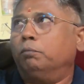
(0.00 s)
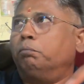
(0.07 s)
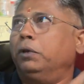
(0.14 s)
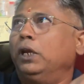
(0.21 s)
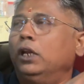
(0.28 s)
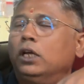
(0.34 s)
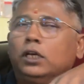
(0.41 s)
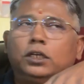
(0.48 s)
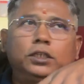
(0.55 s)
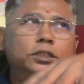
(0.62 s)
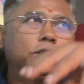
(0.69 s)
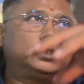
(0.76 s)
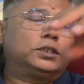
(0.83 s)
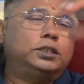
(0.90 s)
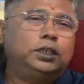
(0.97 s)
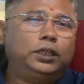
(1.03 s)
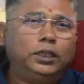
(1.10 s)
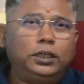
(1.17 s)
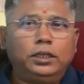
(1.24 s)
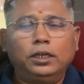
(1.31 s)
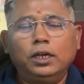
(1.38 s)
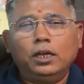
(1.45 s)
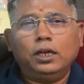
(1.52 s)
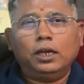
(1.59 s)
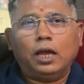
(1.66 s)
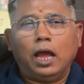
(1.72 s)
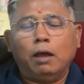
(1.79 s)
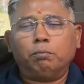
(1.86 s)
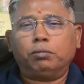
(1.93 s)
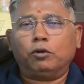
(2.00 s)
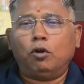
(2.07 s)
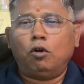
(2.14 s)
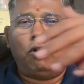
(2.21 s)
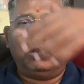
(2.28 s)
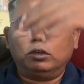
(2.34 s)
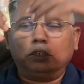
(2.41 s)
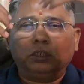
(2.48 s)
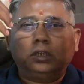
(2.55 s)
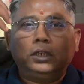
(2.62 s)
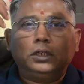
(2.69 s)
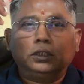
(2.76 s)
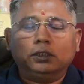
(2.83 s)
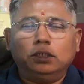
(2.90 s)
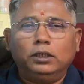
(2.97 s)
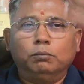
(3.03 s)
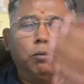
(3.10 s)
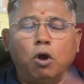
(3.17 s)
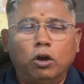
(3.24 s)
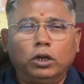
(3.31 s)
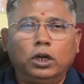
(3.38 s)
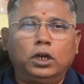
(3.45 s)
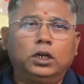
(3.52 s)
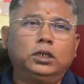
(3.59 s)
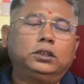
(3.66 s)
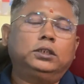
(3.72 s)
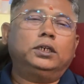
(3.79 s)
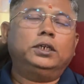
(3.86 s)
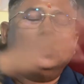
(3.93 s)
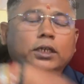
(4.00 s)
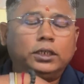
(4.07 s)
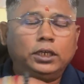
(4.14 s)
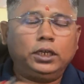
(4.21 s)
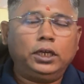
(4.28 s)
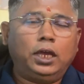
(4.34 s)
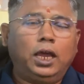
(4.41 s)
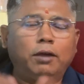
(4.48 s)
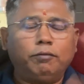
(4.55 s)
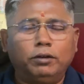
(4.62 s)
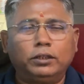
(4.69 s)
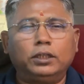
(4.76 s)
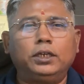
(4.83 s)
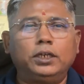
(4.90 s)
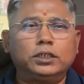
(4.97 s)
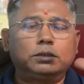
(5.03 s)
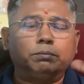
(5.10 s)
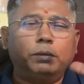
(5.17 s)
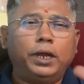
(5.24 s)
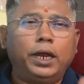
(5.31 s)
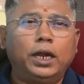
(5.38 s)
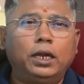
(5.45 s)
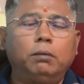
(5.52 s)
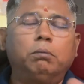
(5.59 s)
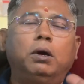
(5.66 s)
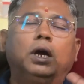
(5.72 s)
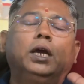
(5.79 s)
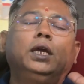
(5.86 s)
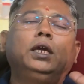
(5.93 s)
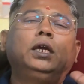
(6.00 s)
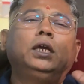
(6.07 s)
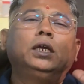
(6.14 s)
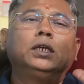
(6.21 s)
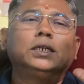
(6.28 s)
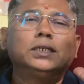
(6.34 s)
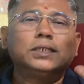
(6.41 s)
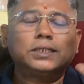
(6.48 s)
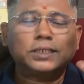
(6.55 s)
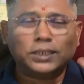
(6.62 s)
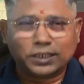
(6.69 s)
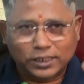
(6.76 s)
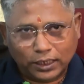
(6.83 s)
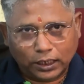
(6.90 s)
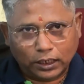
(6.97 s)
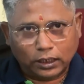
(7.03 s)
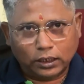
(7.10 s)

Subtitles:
pillars, the apron, the bonnet, the dicky, everything is made by steel.